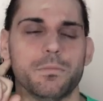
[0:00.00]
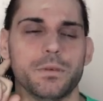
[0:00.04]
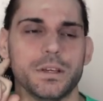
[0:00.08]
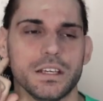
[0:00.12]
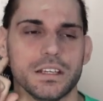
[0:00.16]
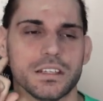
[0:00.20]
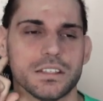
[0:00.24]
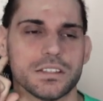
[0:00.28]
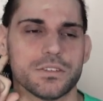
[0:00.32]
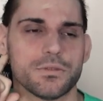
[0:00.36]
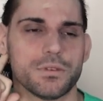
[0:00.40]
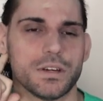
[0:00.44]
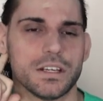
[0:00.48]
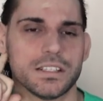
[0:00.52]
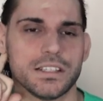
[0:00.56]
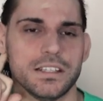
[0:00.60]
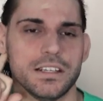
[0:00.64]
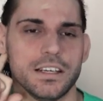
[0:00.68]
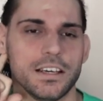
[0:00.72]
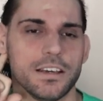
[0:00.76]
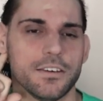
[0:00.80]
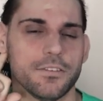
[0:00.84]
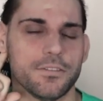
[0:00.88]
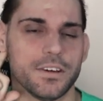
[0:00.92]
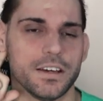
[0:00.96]
biggest
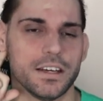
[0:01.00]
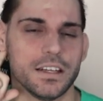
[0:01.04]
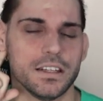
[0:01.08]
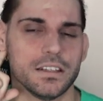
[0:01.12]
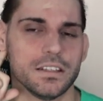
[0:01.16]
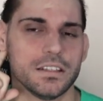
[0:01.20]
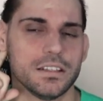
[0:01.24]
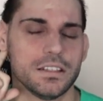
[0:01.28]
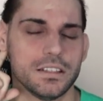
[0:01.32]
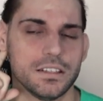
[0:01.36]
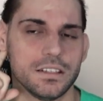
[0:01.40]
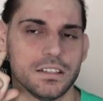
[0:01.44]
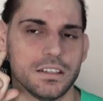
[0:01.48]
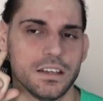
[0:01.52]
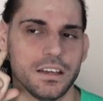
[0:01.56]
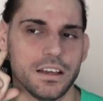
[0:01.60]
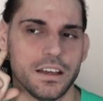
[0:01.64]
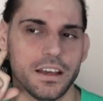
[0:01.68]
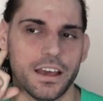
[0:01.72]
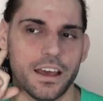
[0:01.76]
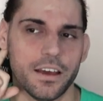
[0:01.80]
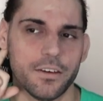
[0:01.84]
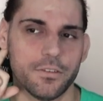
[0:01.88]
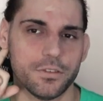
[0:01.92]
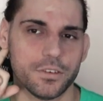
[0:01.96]
wrestling event
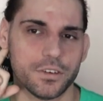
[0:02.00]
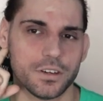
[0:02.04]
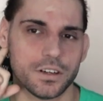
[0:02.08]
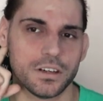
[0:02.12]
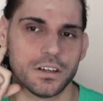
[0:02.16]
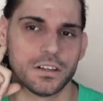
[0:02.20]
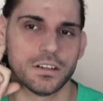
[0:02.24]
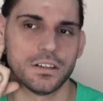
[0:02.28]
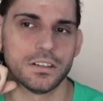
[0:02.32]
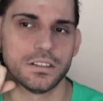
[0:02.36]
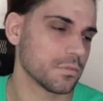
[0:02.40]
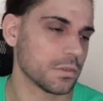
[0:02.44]
ever.